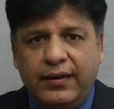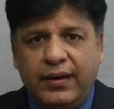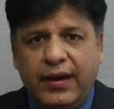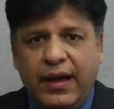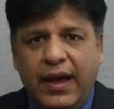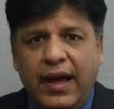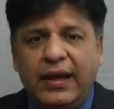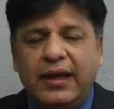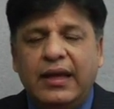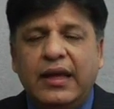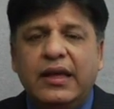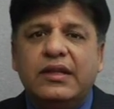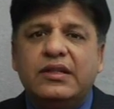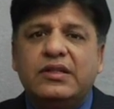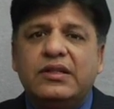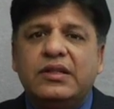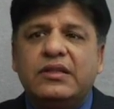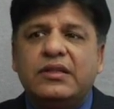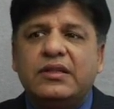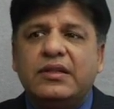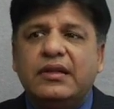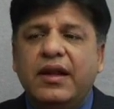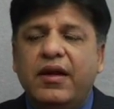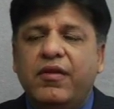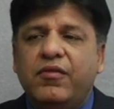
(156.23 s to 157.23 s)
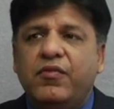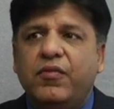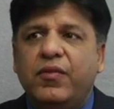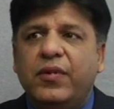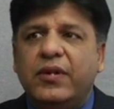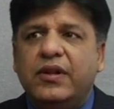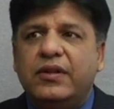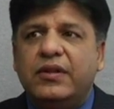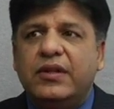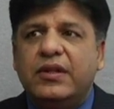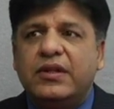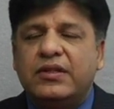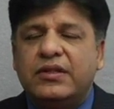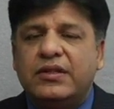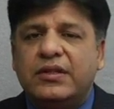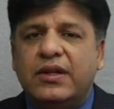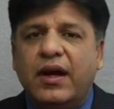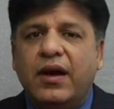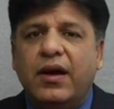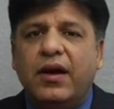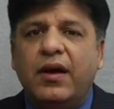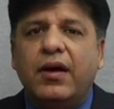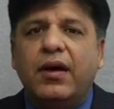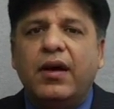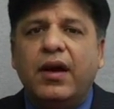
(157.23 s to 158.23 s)
and he just lived with this
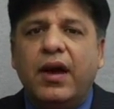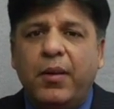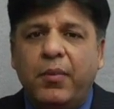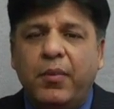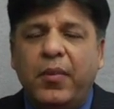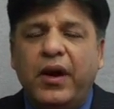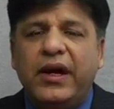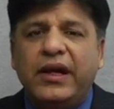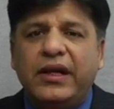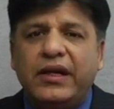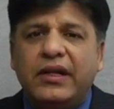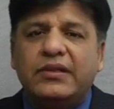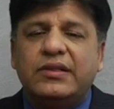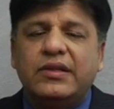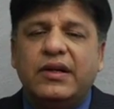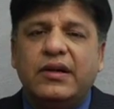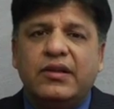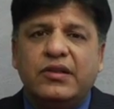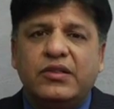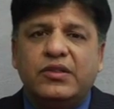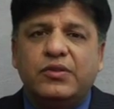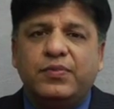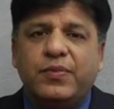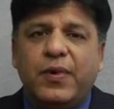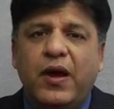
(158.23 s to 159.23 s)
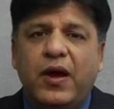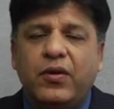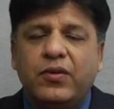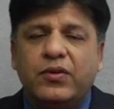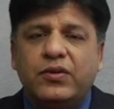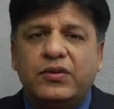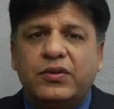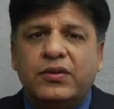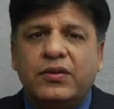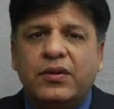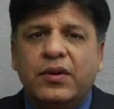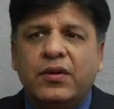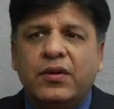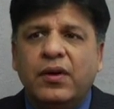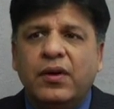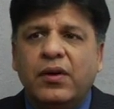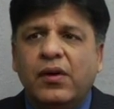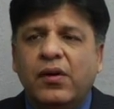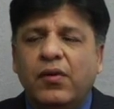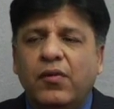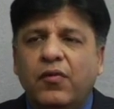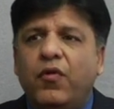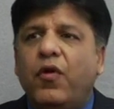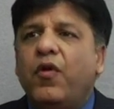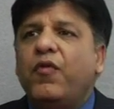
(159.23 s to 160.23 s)
American citizen spouse
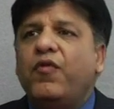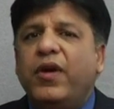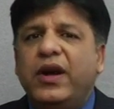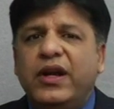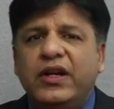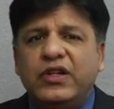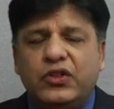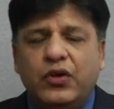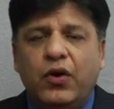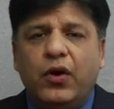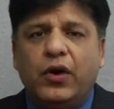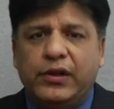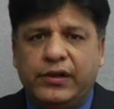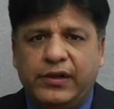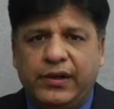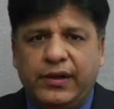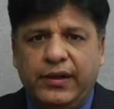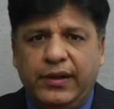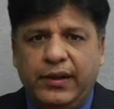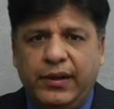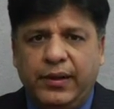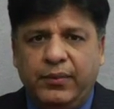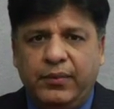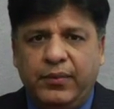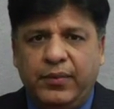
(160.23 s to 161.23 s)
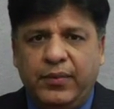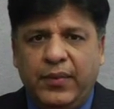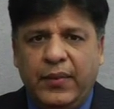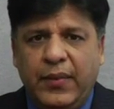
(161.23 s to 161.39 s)
for a very short time